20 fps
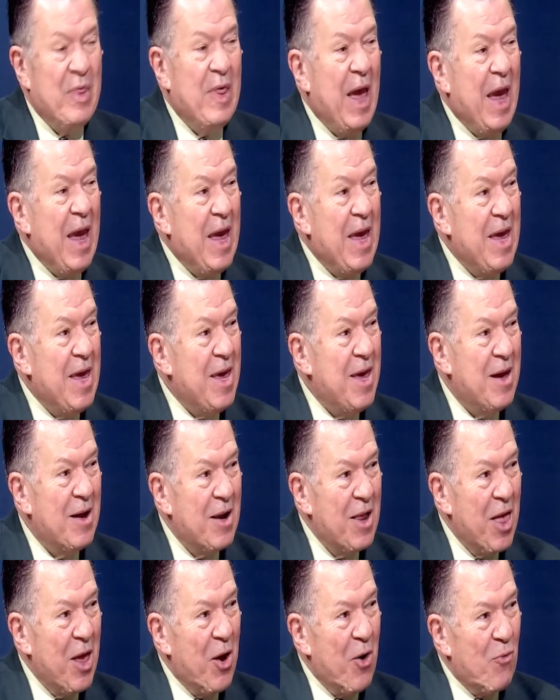They
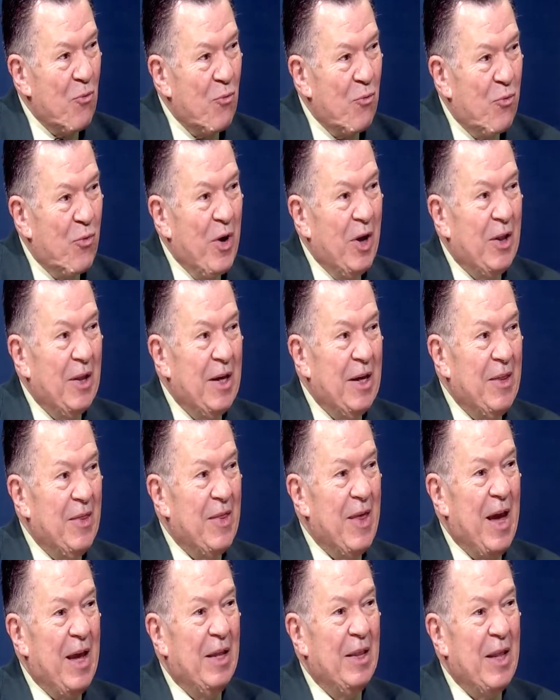really,
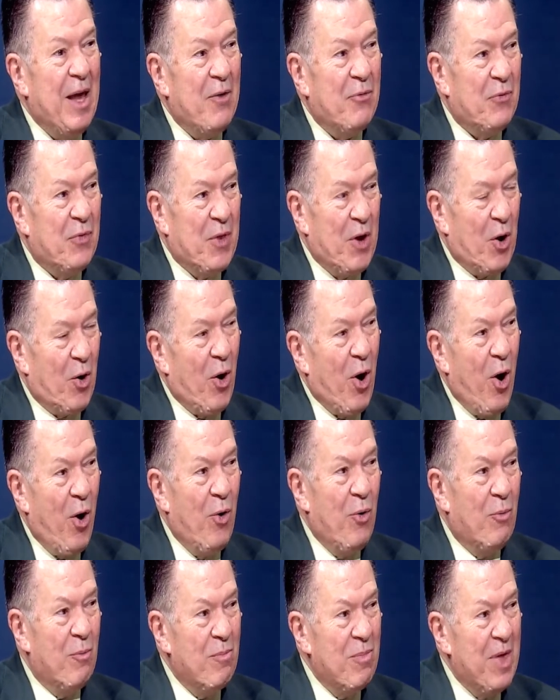they left their
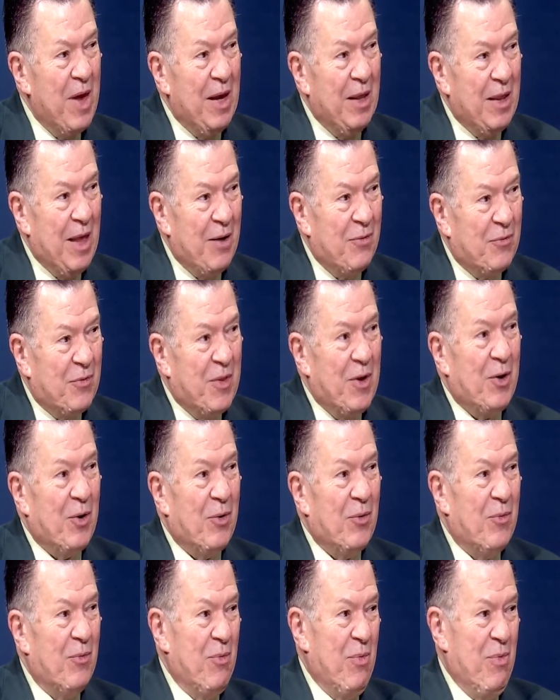home, they left
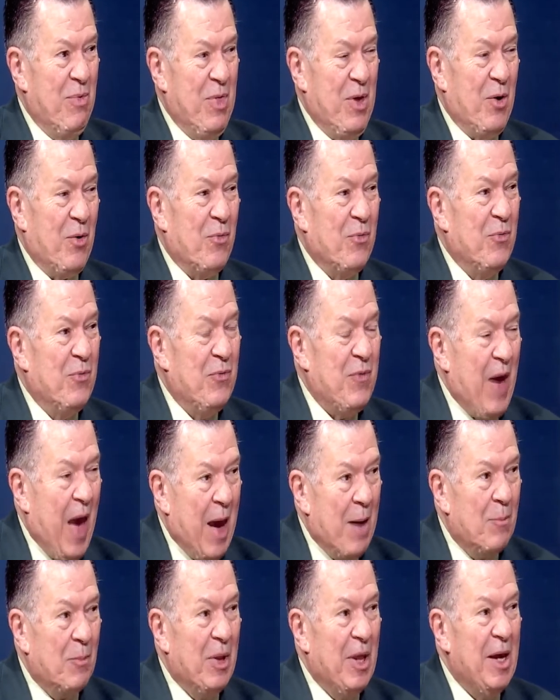their
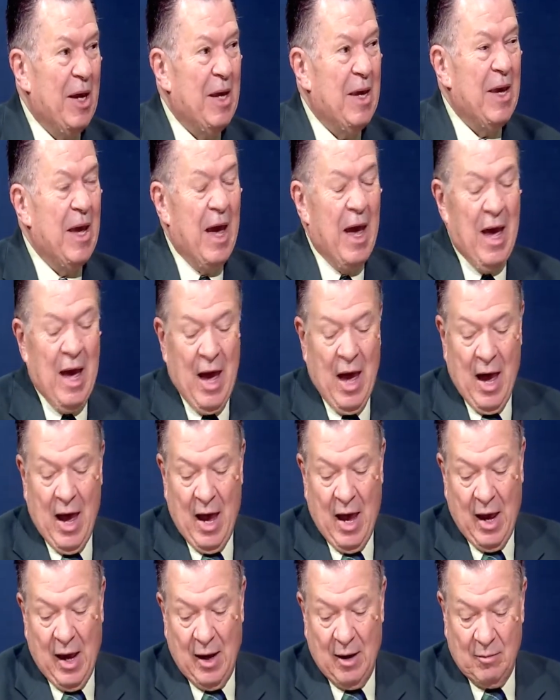family,
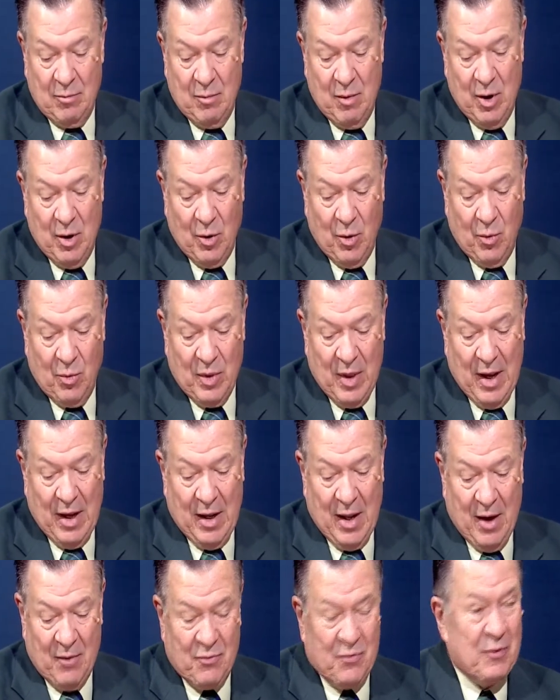they
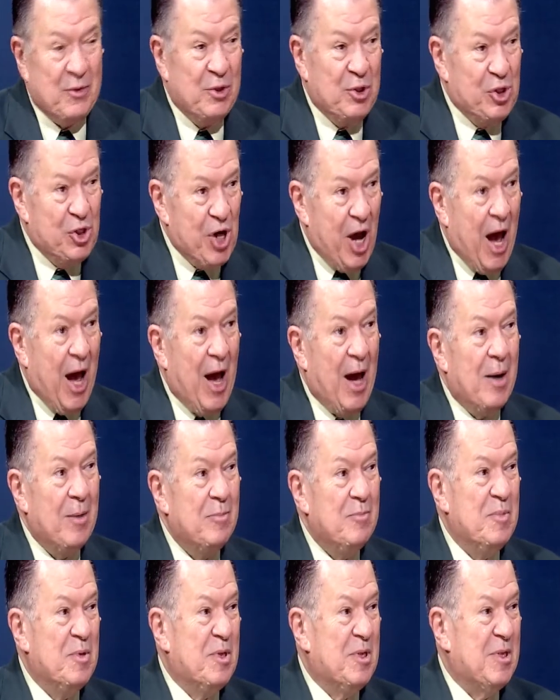left
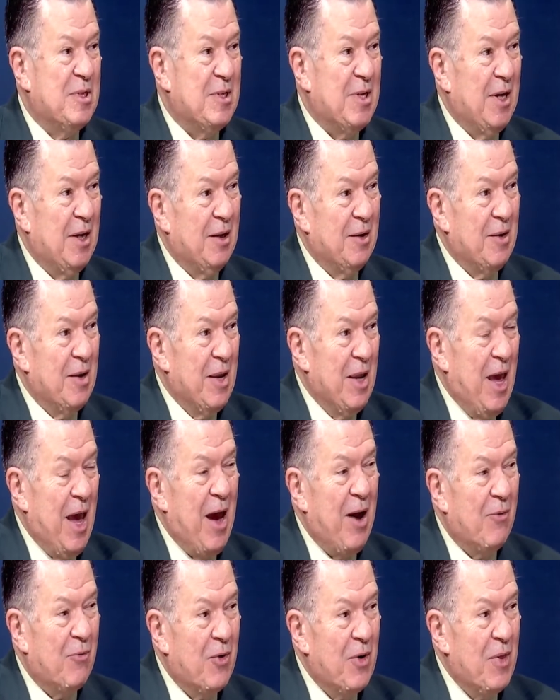jobs and
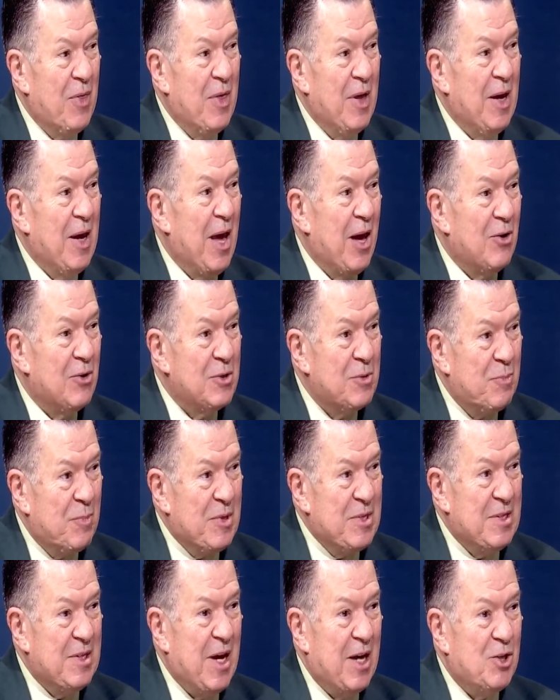everything else,
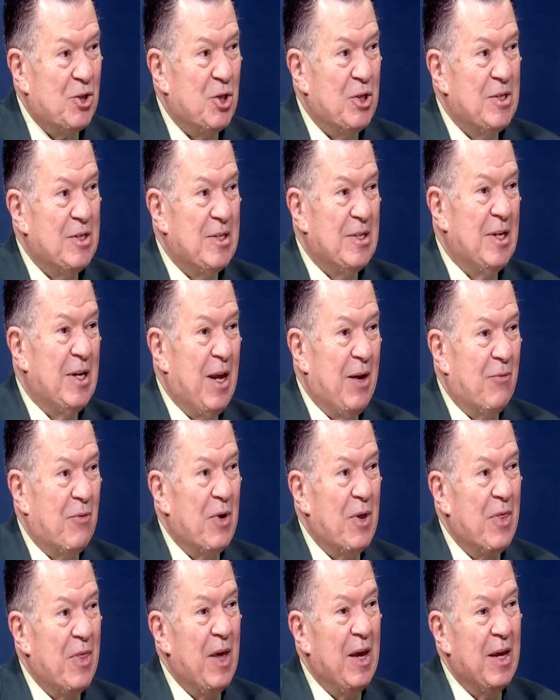possessions and
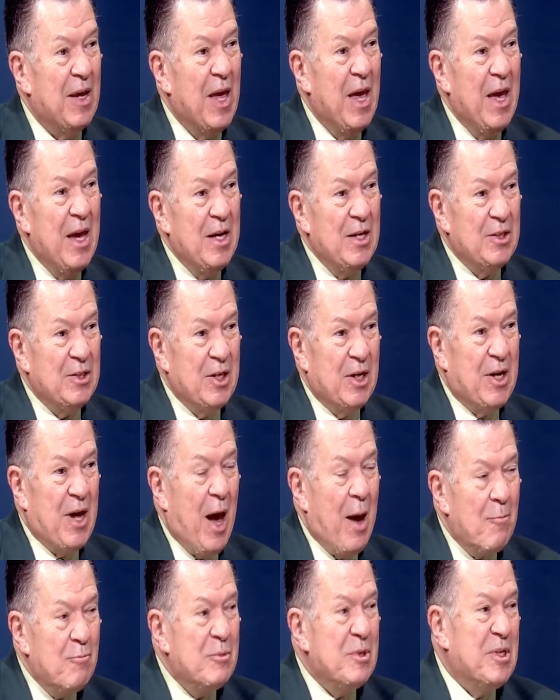everything, to
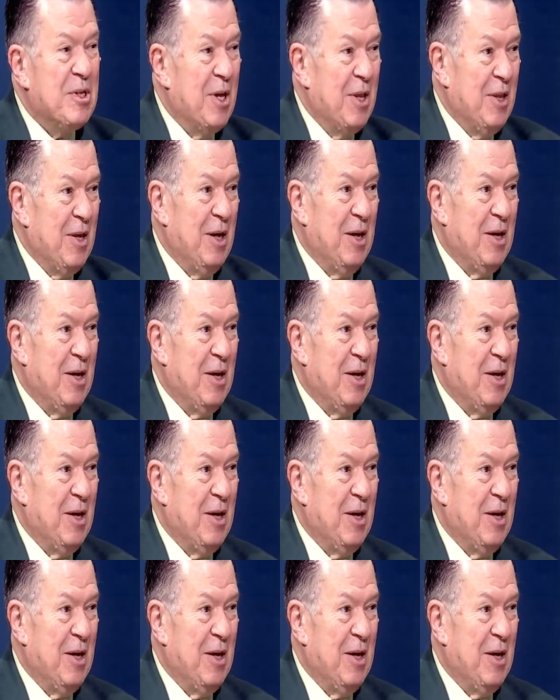come to the